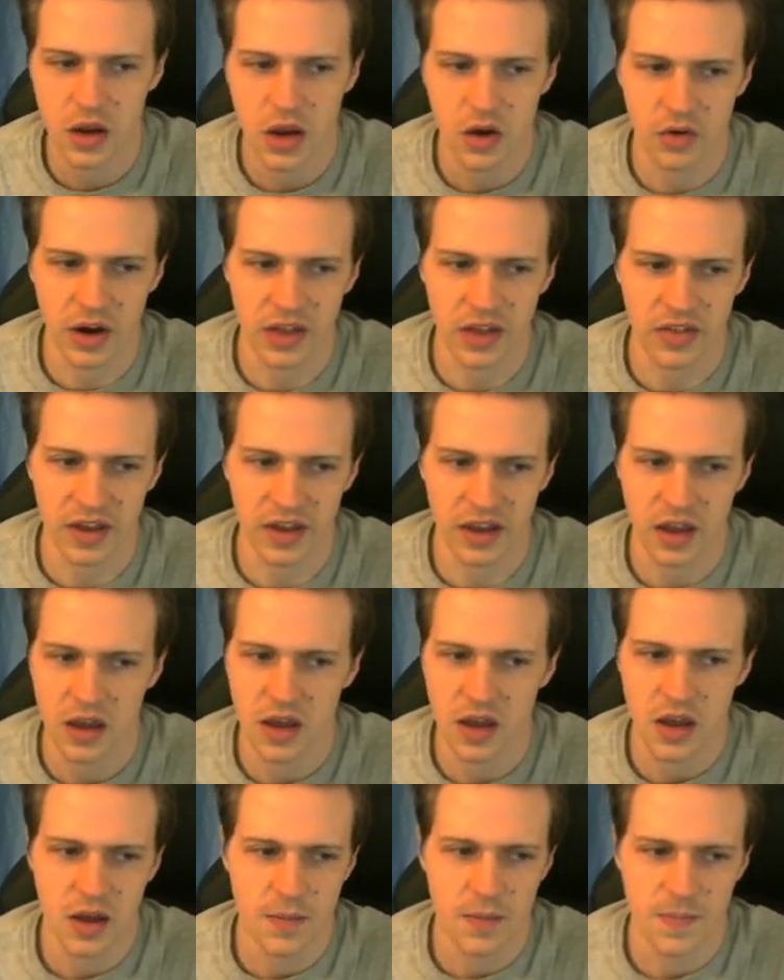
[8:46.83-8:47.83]
Right? Like,
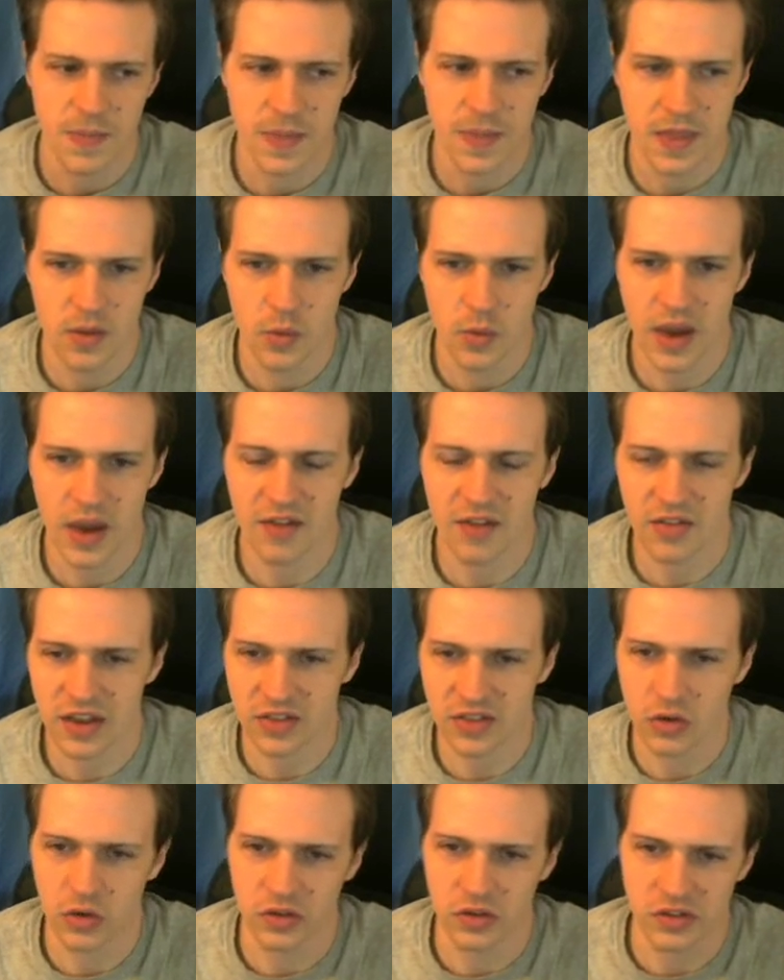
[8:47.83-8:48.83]
we have
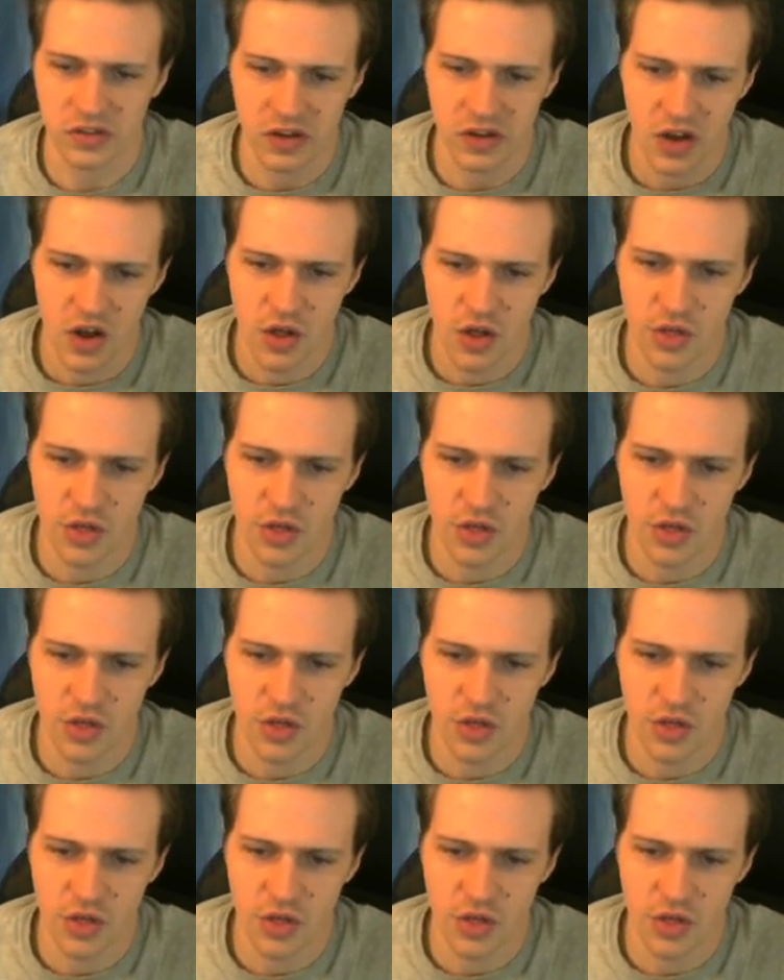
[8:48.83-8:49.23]
like those